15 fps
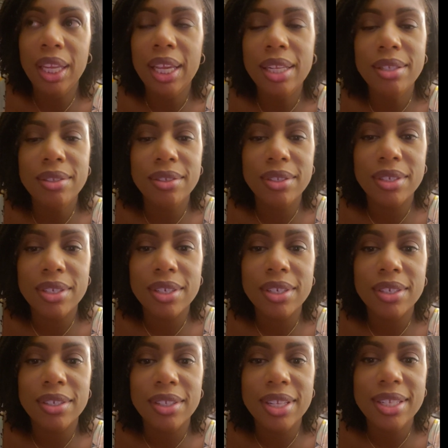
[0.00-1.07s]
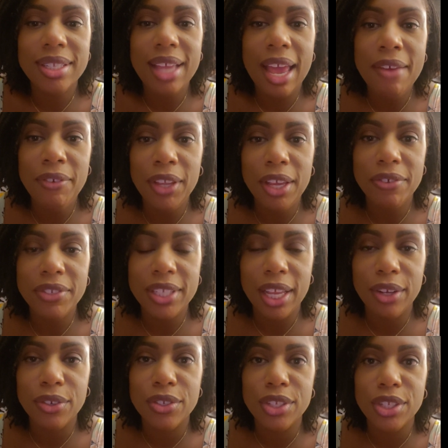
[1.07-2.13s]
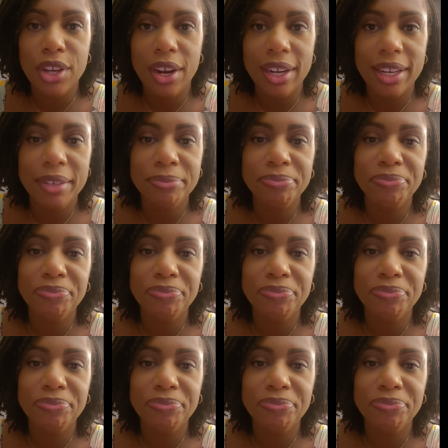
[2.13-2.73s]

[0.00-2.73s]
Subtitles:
get this IVF cycle started.